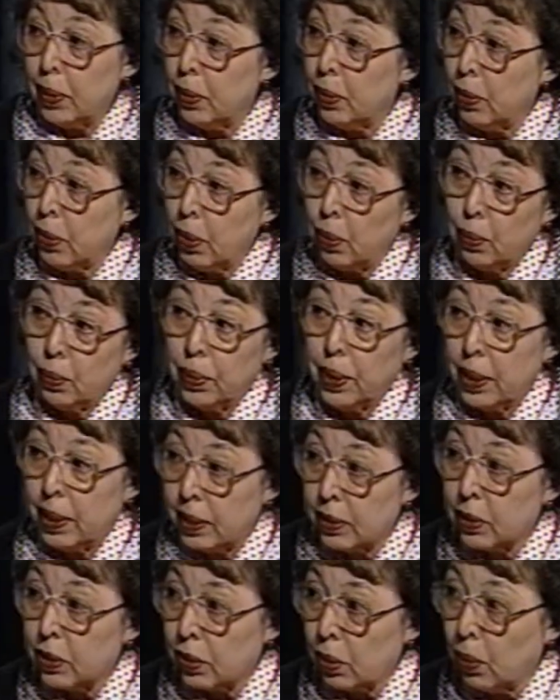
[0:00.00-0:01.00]
to know that
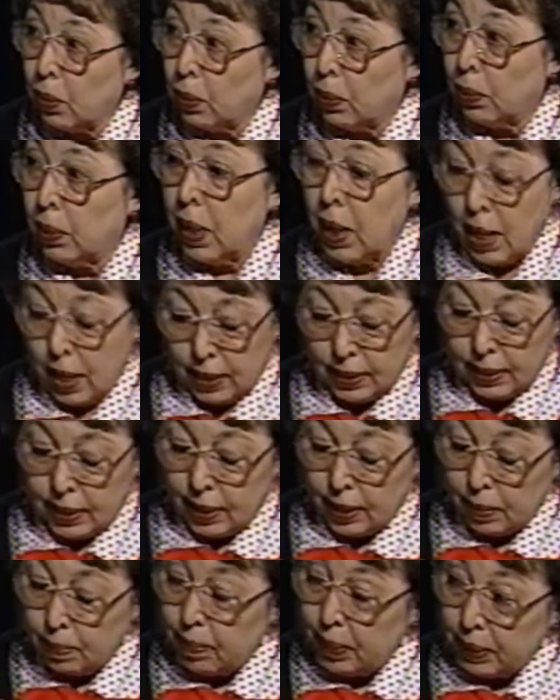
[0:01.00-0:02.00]
it sold
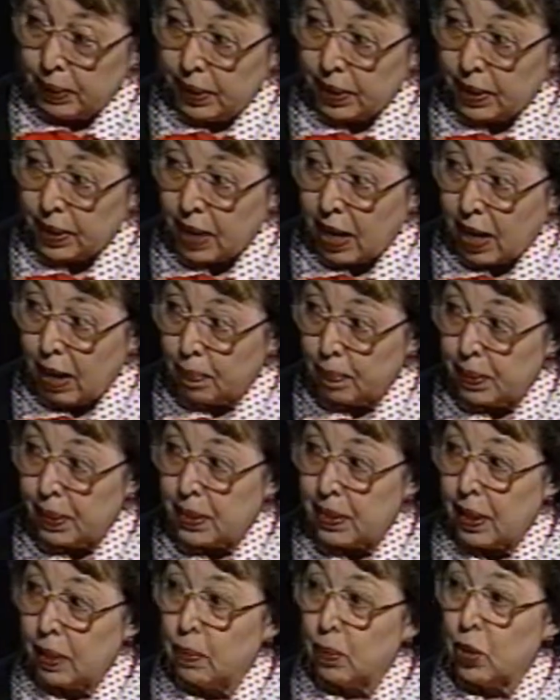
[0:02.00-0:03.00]
10 million
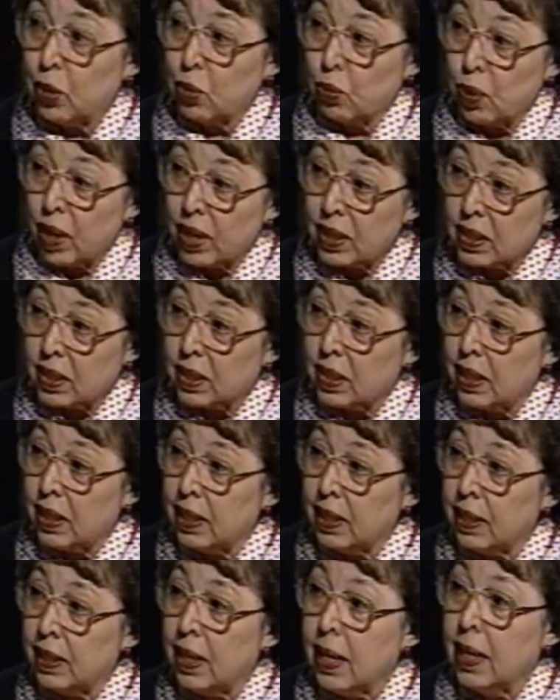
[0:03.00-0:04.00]
copies and was
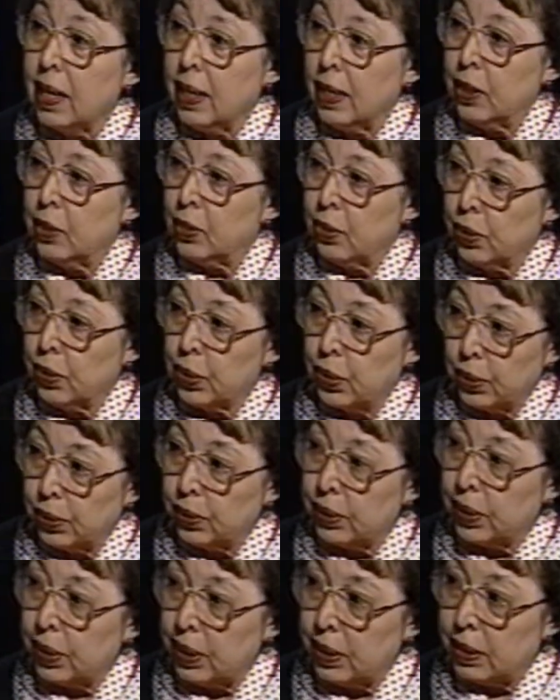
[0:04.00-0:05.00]
translated into
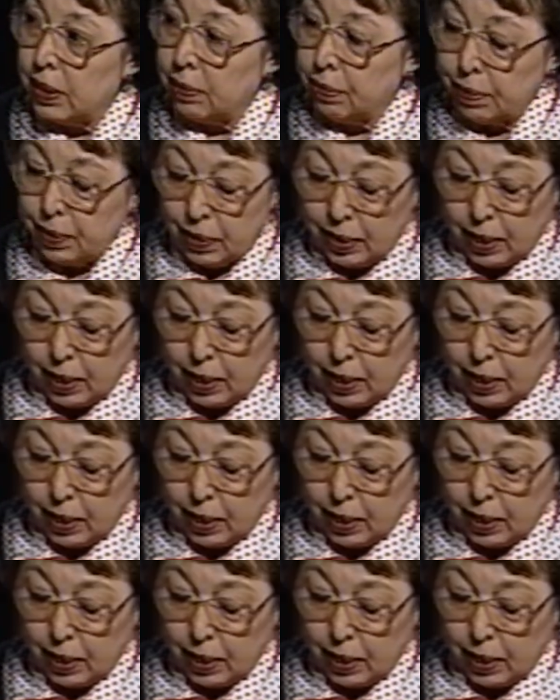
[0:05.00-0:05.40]
13 different